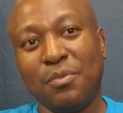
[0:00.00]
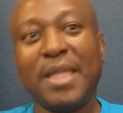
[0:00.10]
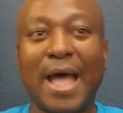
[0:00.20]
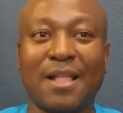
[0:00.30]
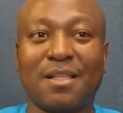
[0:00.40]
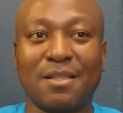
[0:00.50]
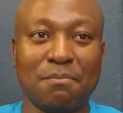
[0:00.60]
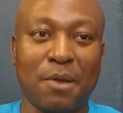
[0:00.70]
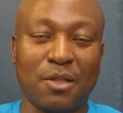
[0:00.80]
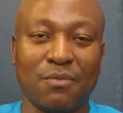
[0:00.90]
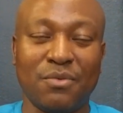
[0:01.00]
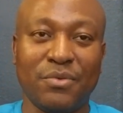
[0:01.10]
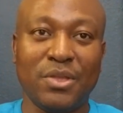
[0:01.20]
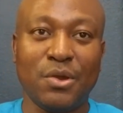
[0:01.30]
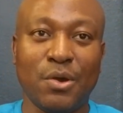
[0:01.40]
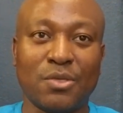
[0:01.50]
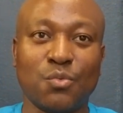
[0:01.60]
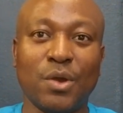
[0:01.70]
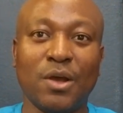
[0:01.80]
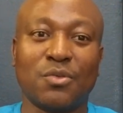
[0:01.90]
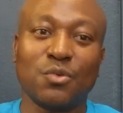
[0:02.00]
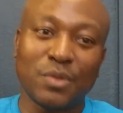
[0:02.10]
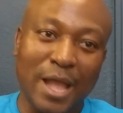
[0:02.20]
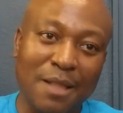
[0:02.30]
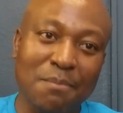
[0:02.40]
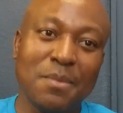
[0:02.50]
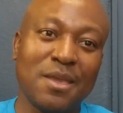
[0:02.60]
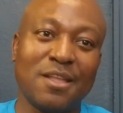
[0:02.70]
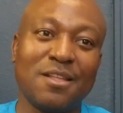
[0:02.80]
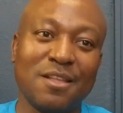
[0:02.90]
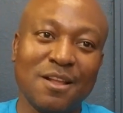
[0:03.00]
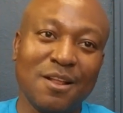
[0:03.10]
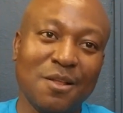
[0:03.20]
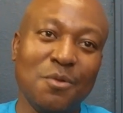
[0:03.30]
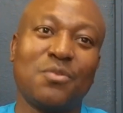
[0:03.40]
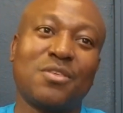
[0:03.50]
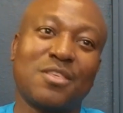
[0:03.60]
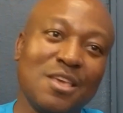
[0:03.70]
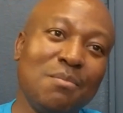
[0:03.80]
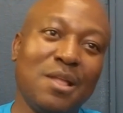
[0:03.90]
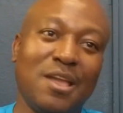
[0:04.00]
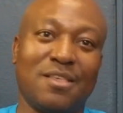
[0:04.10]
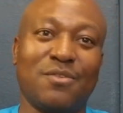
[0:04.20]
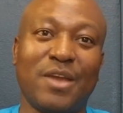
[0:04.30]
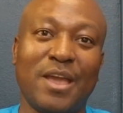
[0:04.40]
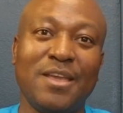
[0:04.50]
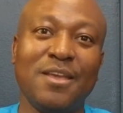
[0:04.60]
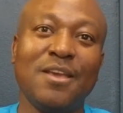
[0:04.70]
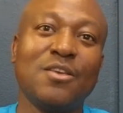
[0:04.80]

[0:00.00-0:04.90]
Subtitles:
that part of the video as well, so that make it look seamless, right?